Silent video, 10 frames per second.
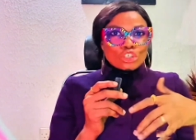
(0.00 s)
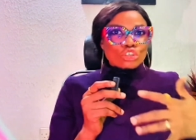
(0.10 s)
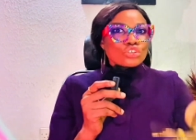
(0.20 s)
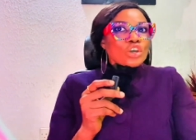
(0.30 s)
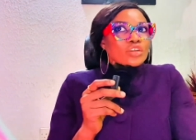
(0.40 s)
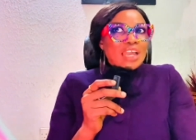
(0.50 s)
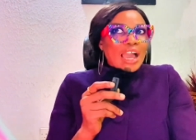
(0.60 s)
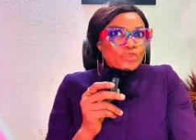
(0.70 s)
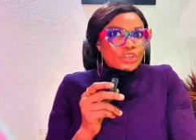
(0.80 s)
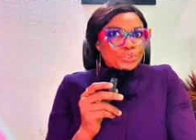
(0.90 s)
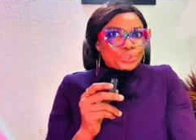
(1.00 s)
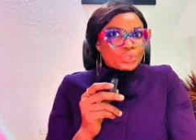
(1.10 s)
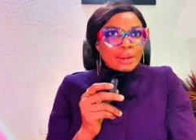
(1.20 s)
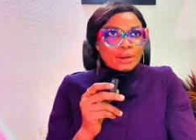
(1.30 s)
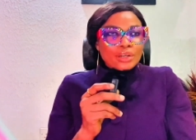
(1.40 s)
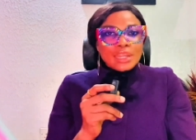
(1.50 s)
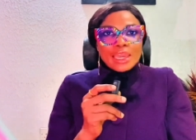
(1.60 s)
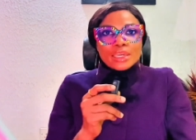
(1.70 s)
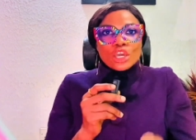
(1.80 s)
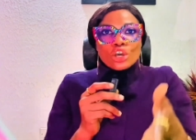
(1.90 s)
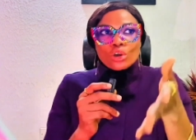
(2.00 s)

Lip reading: So today on the average, I earn like